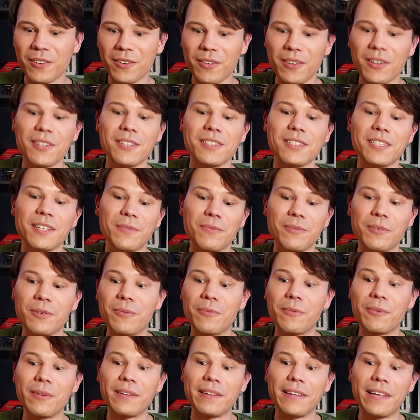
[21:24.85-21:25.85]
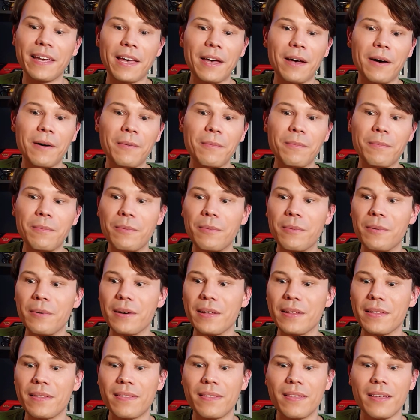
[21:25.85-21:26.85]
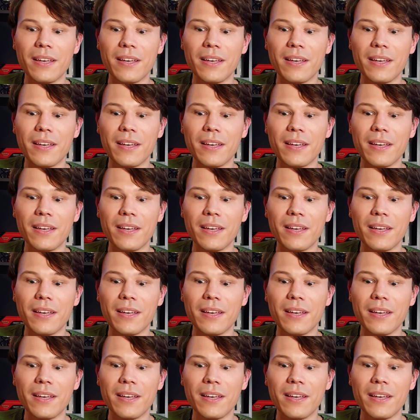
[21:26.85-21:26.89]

because it would really help with